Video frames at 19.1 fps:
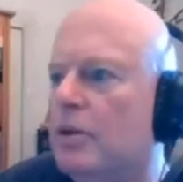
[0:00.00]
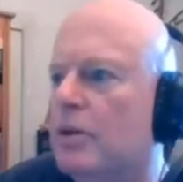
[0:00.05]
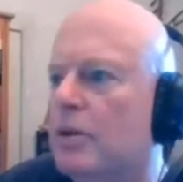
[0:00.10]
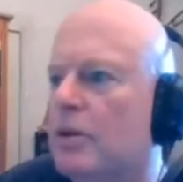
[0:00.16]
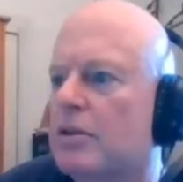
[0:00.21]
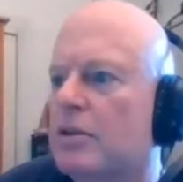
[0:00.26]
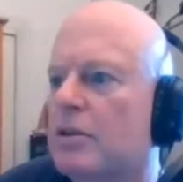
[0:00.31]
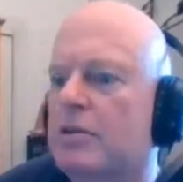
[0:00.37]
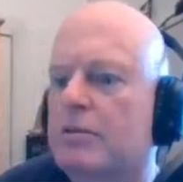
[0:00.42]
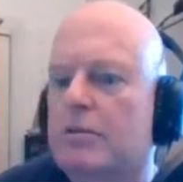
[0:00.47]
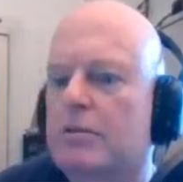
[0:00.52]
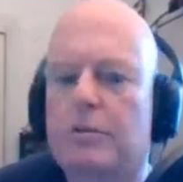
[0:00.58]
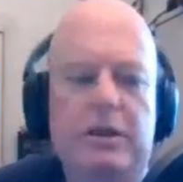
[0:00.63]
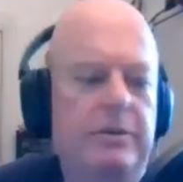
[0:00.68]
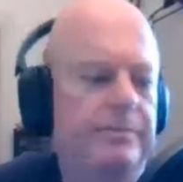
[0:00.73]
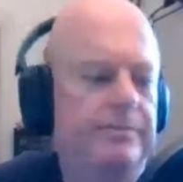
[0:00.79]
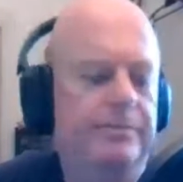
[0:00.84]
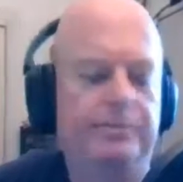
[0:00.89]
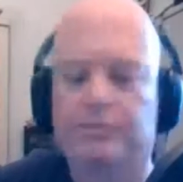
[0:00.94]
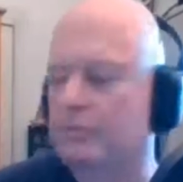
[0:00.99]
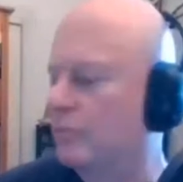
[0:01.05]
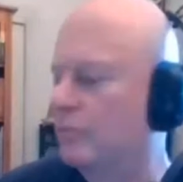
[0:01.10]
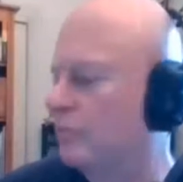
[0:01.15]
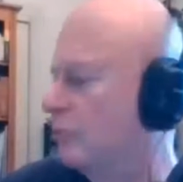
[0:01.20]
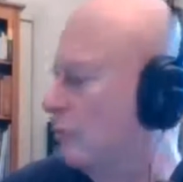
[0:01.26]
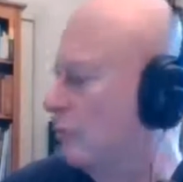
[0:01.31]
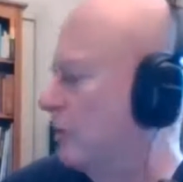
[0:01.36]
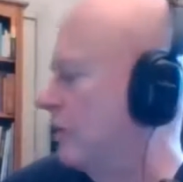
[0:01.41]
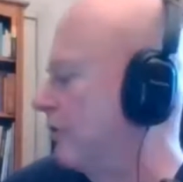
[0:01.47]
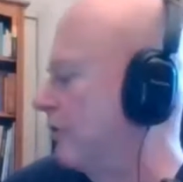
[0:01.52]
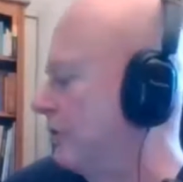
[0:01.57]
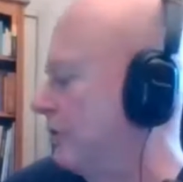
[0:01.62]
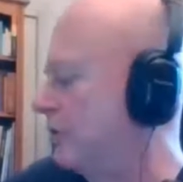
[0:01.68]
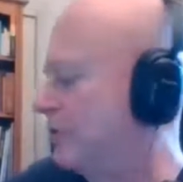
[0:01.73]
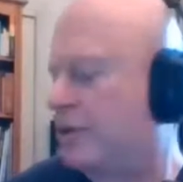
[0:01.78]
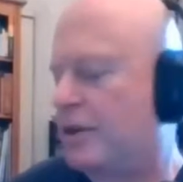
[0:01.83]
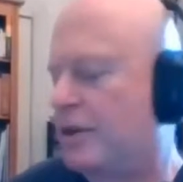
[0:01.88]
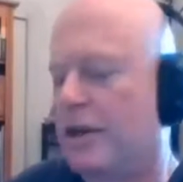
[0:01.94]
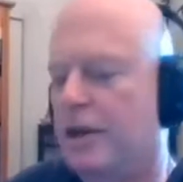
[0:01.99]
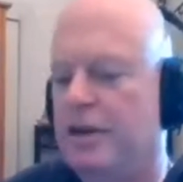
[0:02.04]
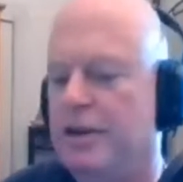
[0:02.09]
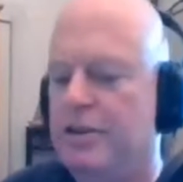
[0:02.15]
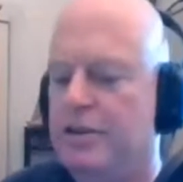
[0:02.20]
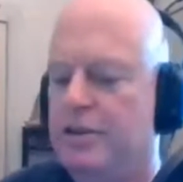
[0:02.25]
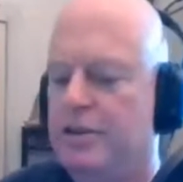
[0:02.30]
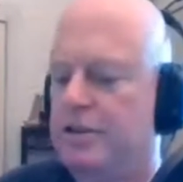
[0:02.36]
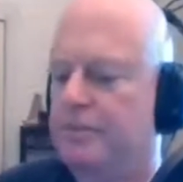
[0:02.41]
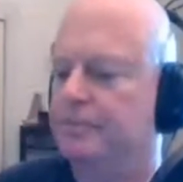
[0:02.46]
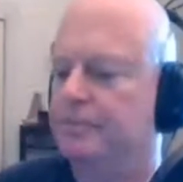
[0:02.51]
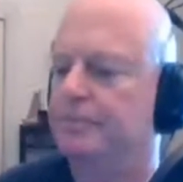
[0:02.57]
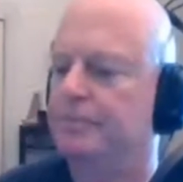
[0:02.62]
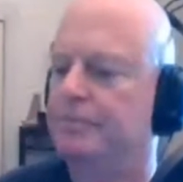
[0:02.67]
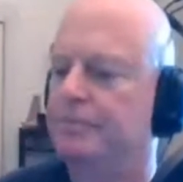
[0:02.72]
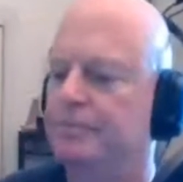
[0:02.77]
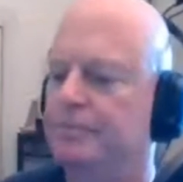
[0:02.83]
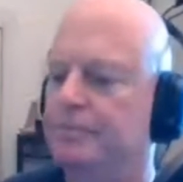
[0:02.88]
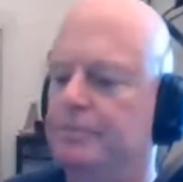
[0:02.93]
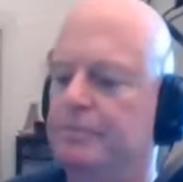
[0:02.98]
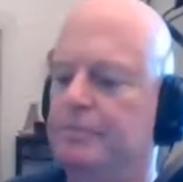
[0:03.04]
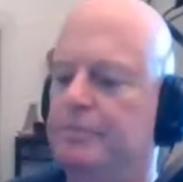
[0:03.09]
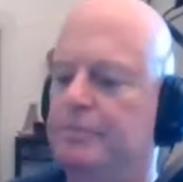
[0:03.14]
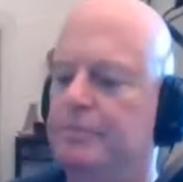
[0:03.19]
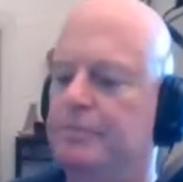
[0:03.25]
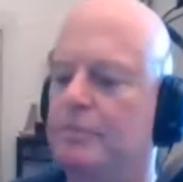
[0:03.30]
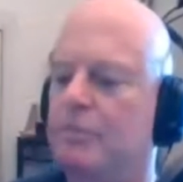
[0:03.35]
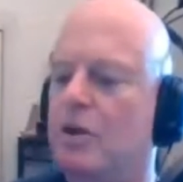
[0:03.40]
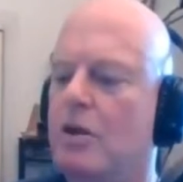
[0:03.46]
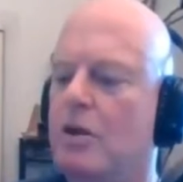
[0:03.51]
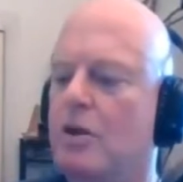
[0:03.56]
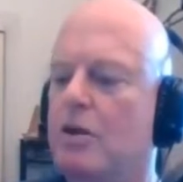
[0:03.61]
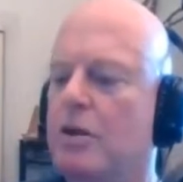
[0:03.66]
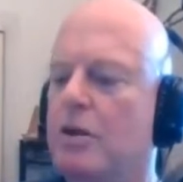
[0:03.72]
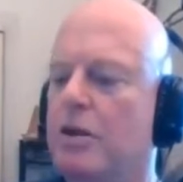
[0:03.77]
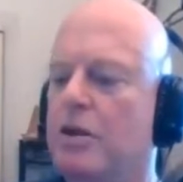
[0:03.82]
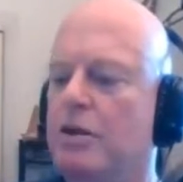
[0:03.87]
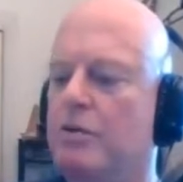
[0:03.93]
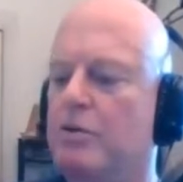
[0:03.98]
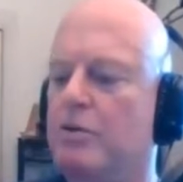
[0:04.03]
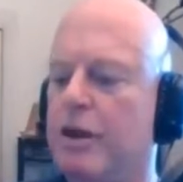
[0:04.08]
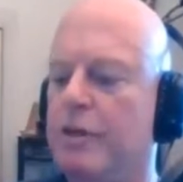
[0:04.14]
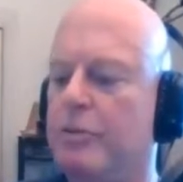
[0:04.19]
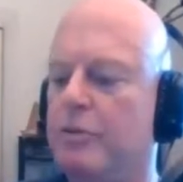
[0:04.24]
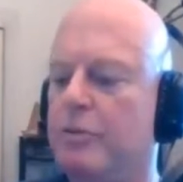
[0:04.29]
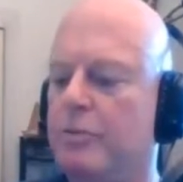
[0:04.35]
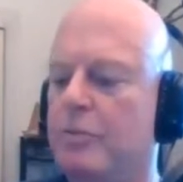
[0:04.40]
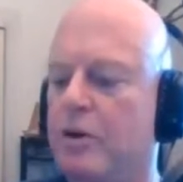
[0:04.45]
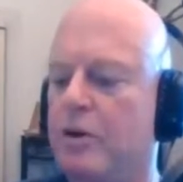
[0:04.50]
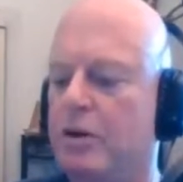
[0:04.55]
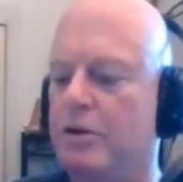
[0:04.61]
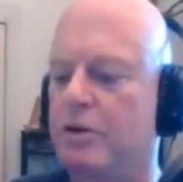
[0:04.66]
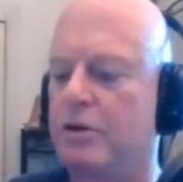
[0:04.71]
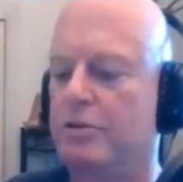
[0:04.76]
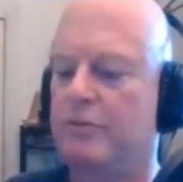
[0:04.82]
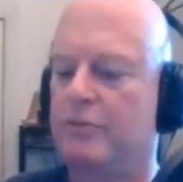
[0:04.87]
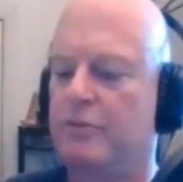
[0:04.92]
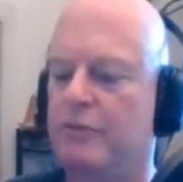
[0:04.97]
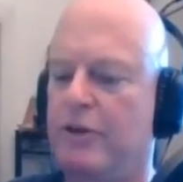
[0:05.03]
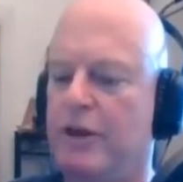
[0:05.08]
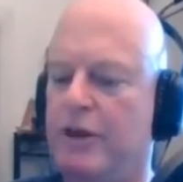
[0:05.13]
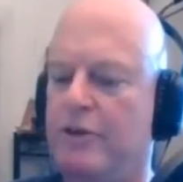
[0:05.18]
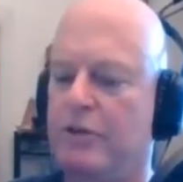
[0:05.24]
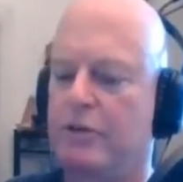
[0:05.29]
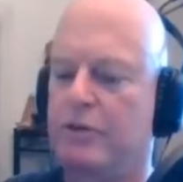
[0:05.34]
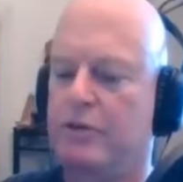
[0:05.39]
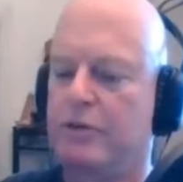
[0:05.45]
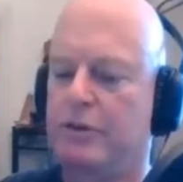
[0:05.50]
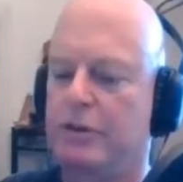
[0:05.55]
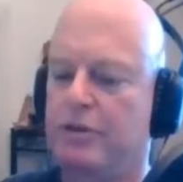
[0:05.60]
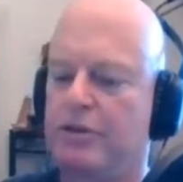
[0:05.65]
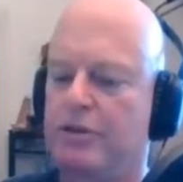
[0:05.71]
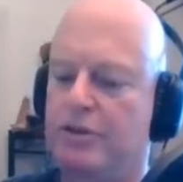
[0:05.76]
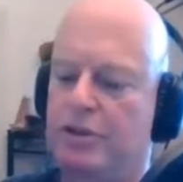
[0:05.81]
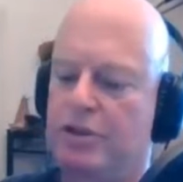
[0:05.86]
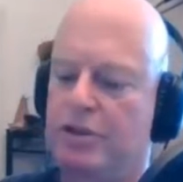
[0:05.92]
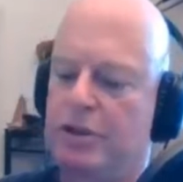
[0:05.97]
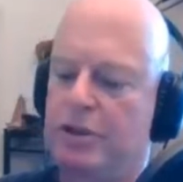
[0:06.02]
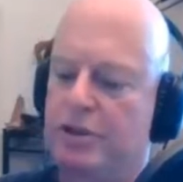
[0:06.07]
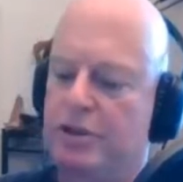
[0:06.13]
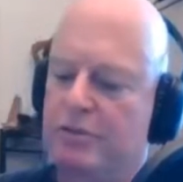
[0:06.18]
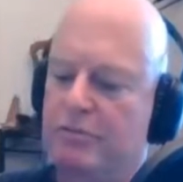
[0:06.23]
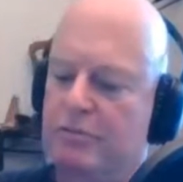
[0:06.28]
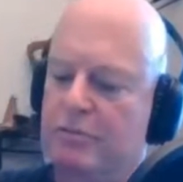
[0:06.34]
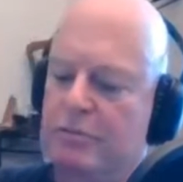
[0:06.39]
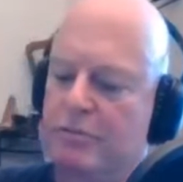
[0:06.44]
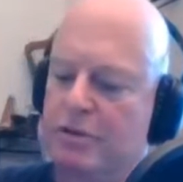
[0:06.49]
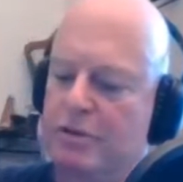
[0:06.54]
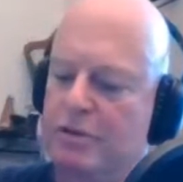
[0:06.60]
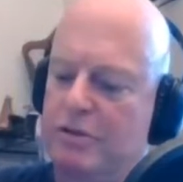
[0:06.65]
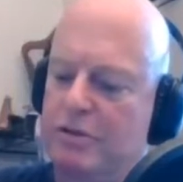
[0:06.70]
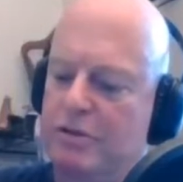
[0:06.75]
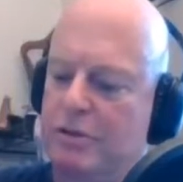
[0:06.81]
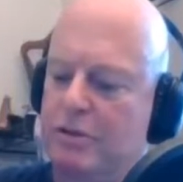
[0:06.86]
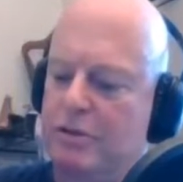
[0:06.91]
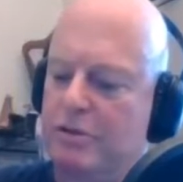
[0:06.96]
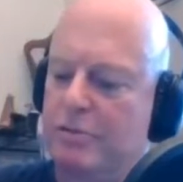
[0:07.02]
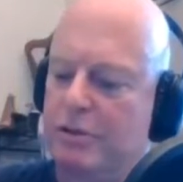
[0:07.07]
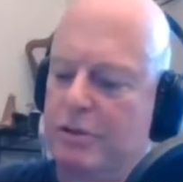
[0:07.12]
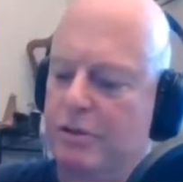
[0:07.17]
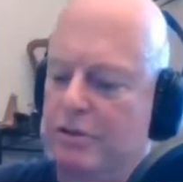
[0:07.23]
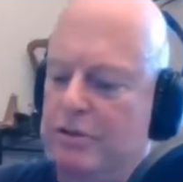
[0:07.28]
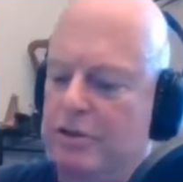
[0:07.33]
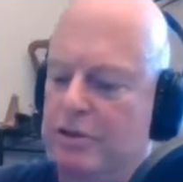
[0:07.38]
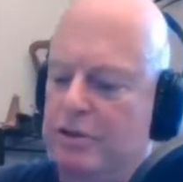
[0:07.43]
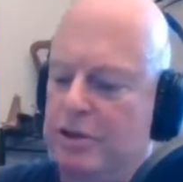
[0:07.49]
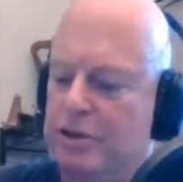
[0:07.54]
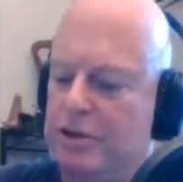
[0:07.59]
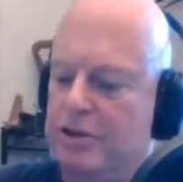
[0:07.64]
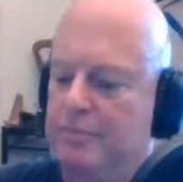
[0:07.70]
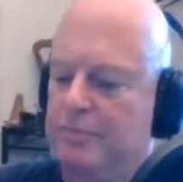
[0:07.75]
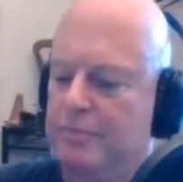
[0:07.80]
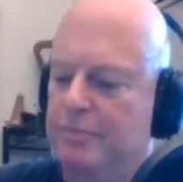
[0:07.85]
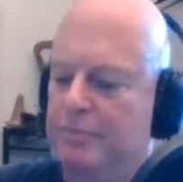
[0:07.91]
So one of those days, I grabbed my favourite director's chair, or my only director's chair,